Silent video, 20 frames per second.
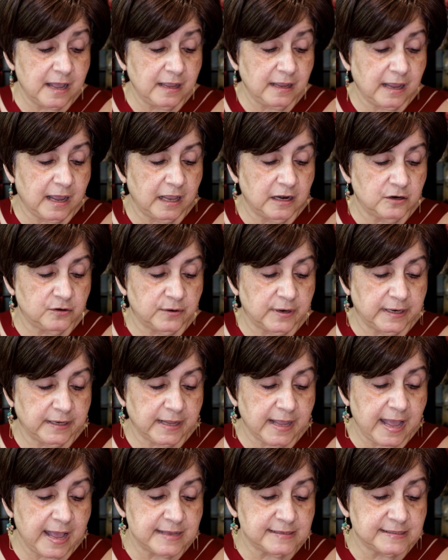
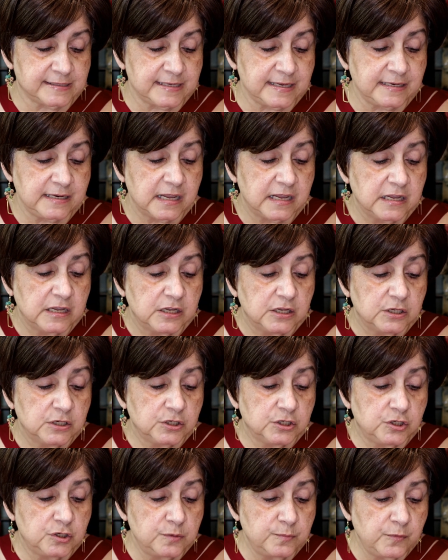hyaluronic acid,
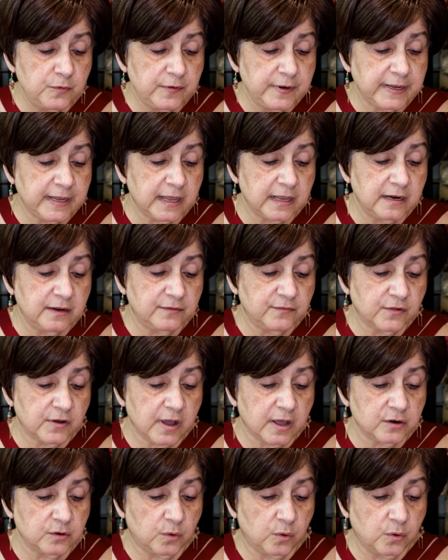turmeric, and
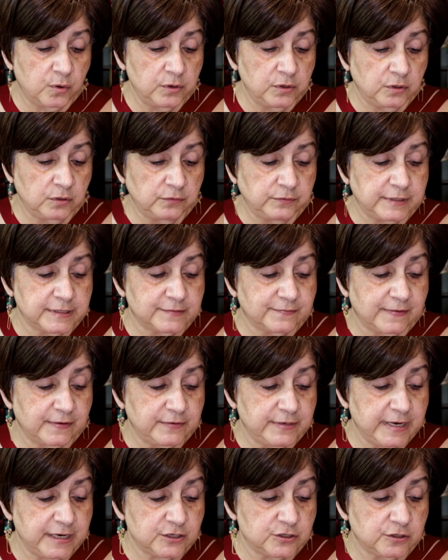avocado oil. This
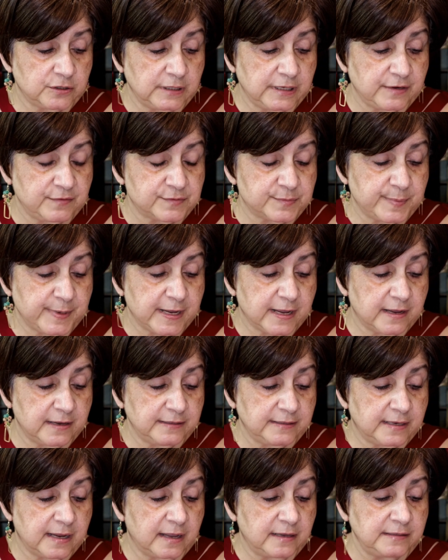foundation leaves
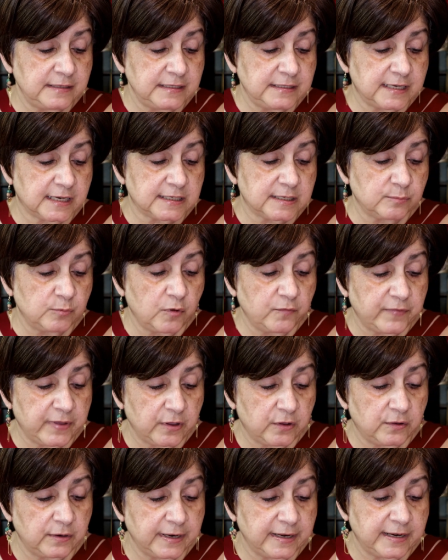behind undetectable
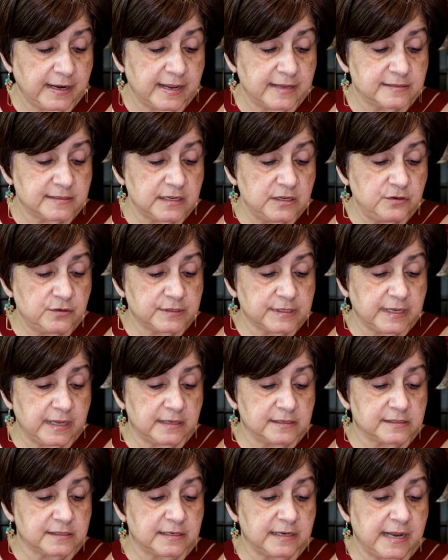veil, enhancing your
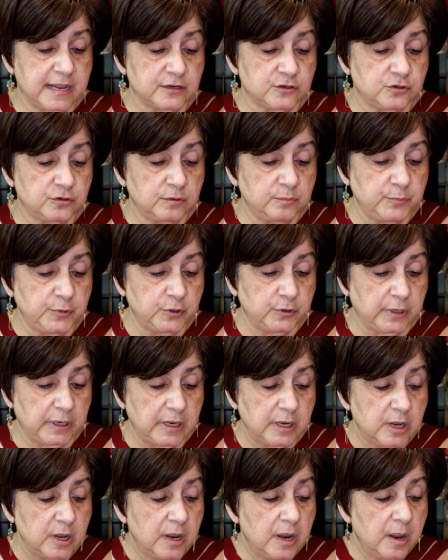skin's natural
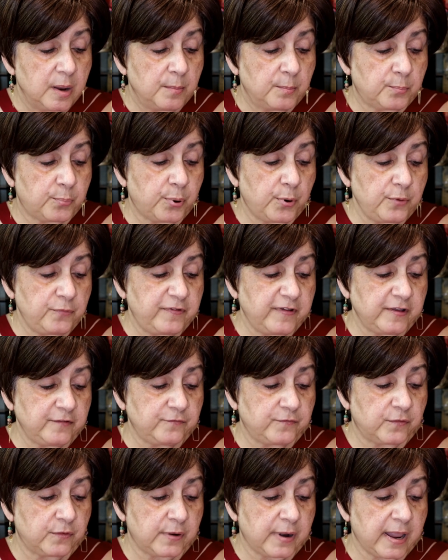beauty. Perfect
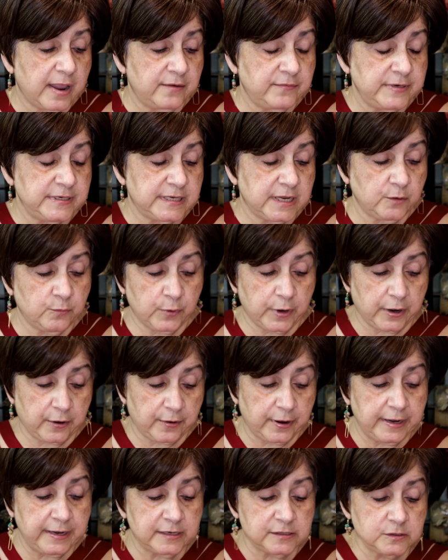for everyday
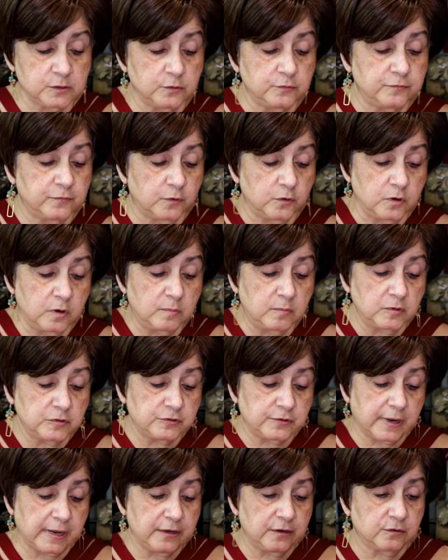wear. It is good for normal,
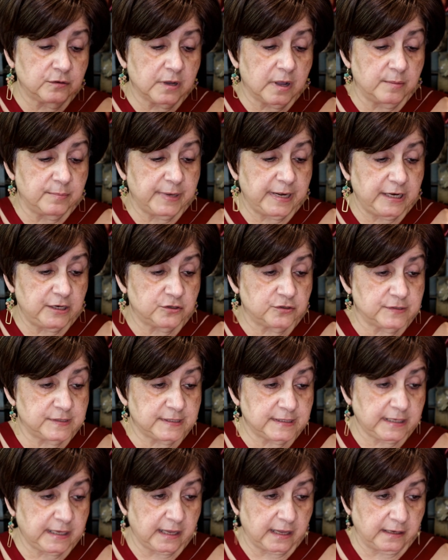dry, or combination
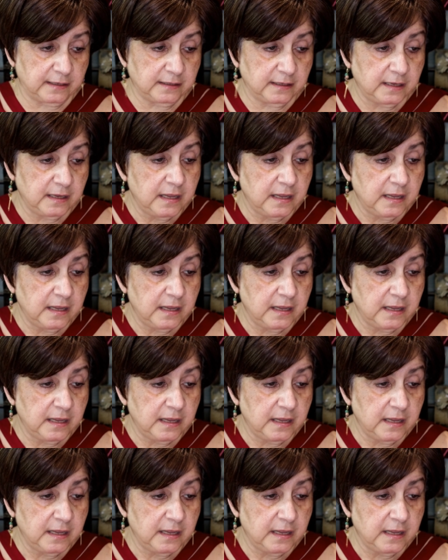skin.